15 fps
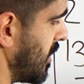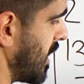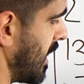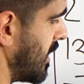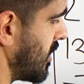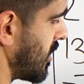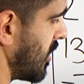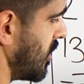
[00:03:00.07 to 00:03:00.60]

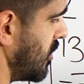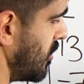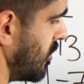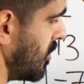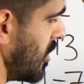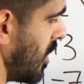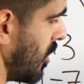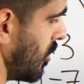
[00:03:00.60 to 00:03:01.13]
guys so
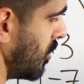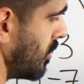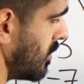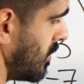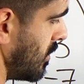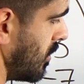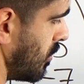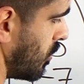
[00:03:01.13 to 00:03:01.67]
you know
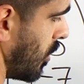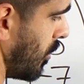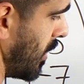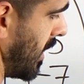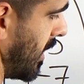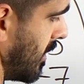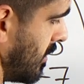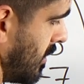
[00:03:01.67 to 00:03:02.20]
what
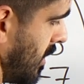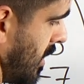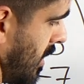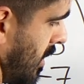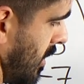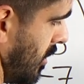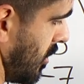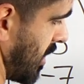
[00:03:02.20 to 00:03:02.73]
we're
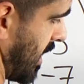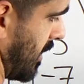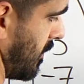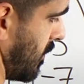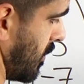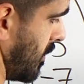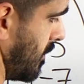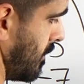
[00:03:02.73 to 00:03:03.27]
looking
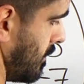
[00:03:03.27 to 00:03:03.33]
for.